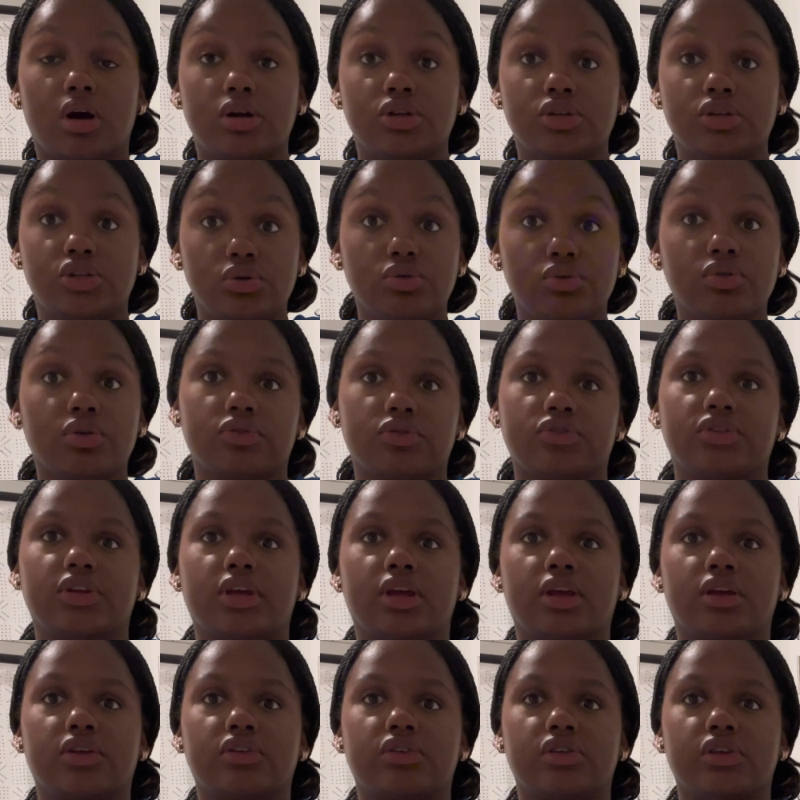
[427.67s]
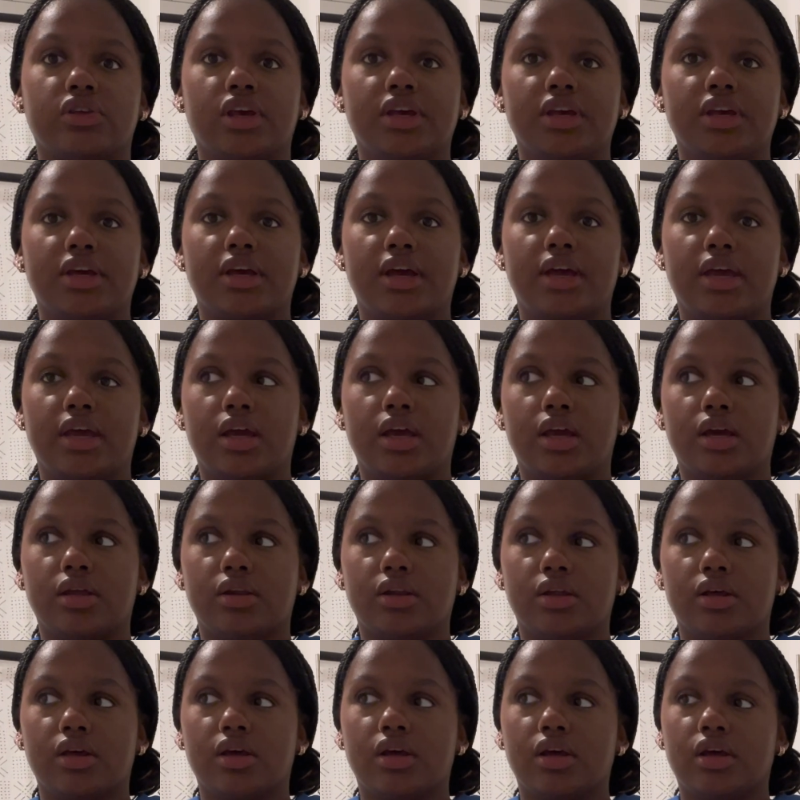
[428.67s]
do those things, and
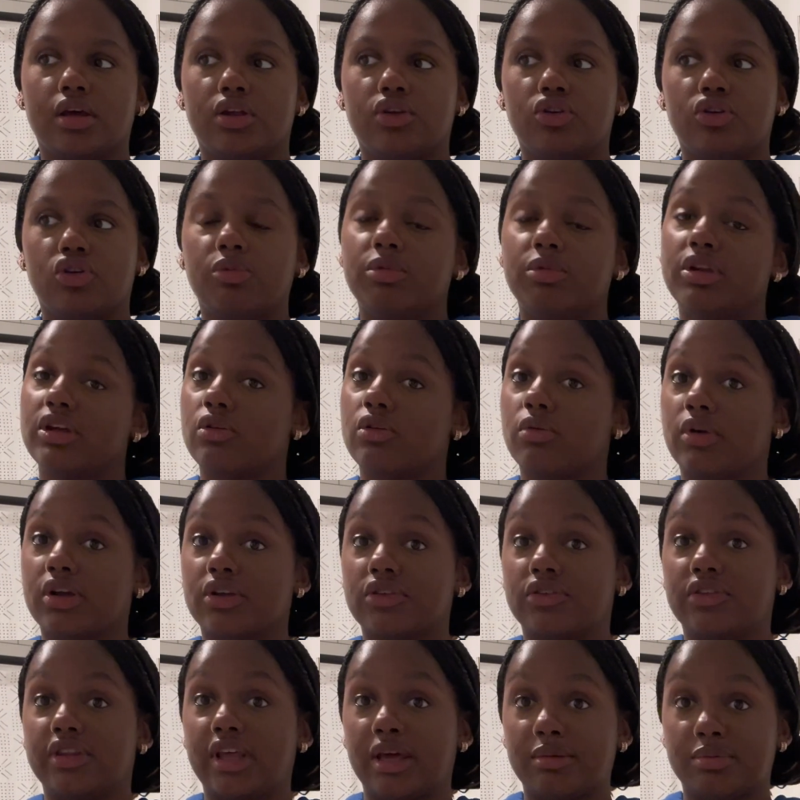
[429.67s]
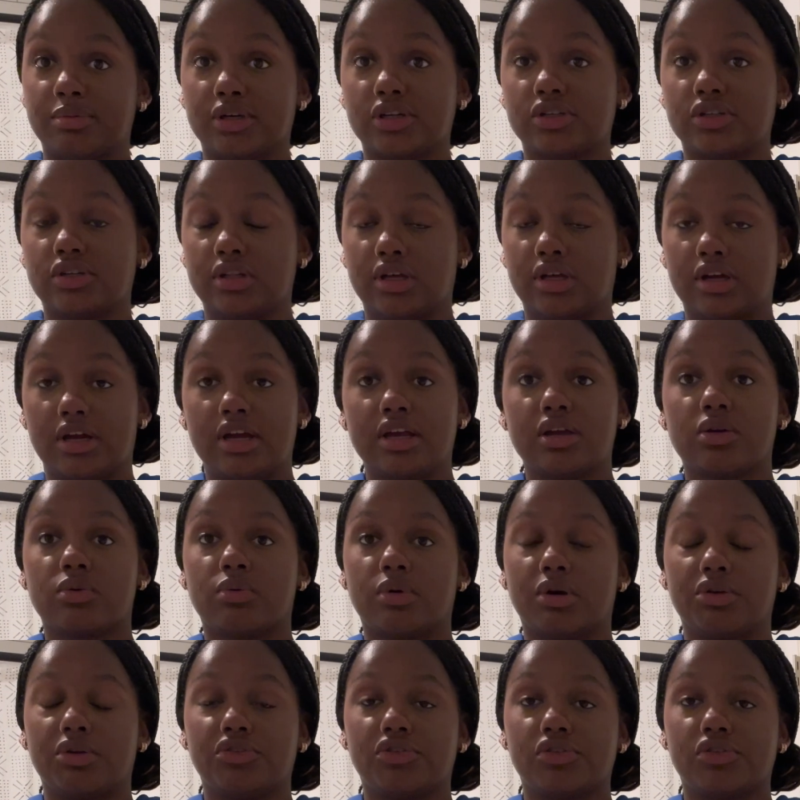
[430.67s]
nobody corrects that person they're hanging
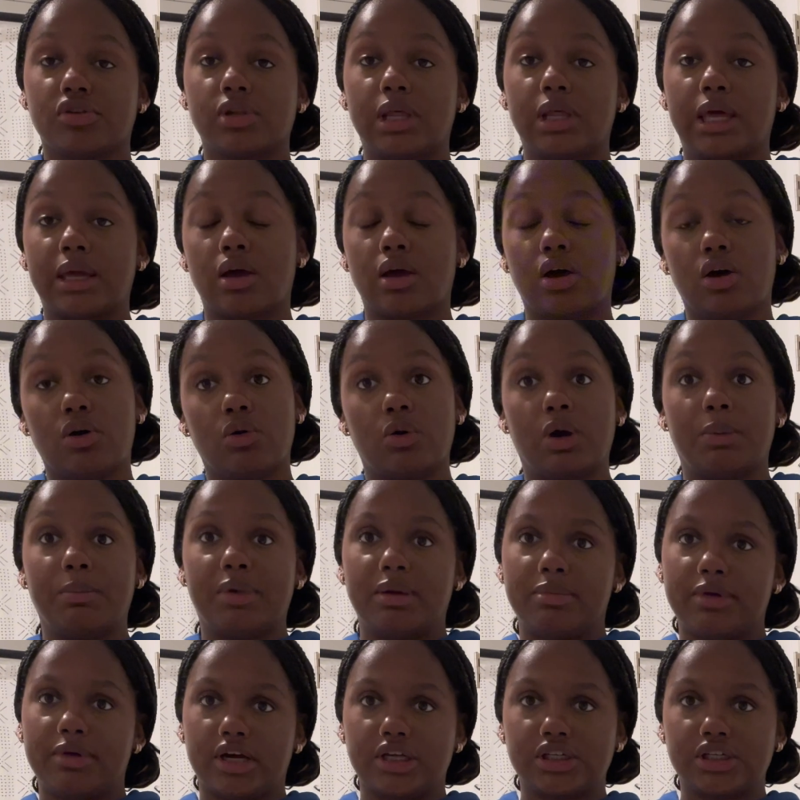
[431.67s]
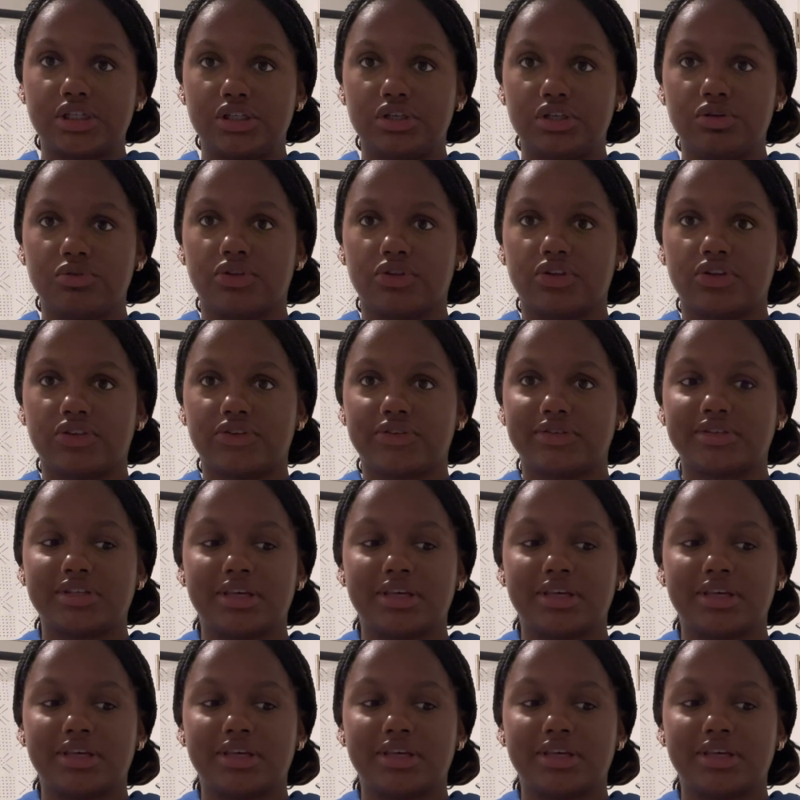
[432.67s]
around, so they're like, oh, maybe I should do this.